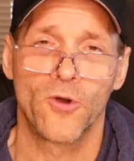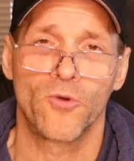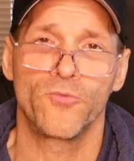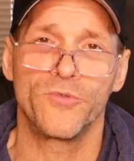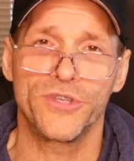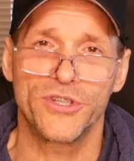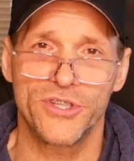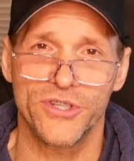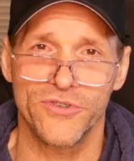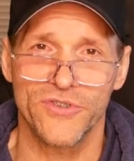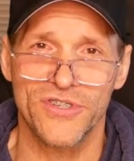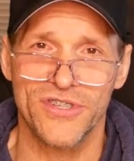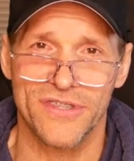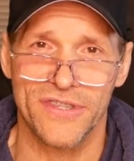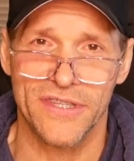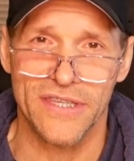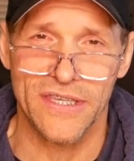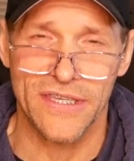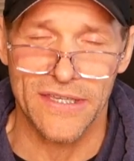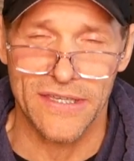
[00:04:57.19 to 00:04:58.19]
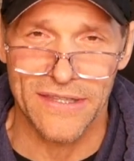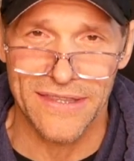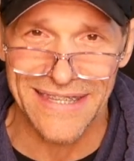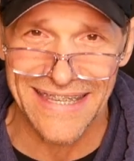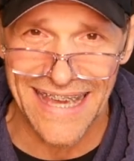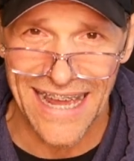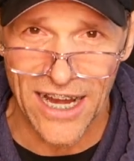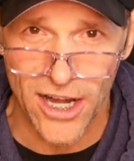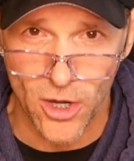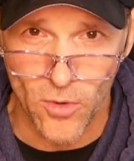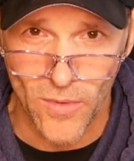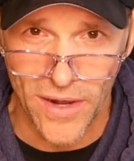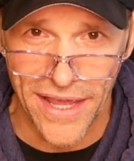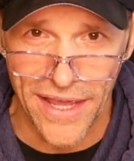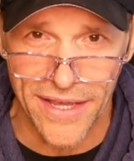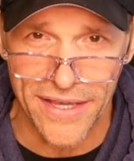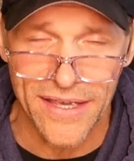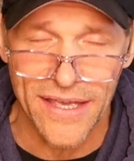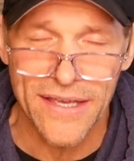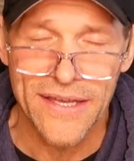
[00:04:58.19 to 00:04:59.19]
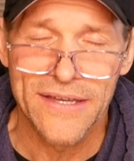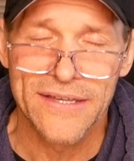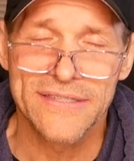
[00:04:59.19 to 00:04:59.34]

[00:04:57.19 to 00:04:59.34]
reduce the airway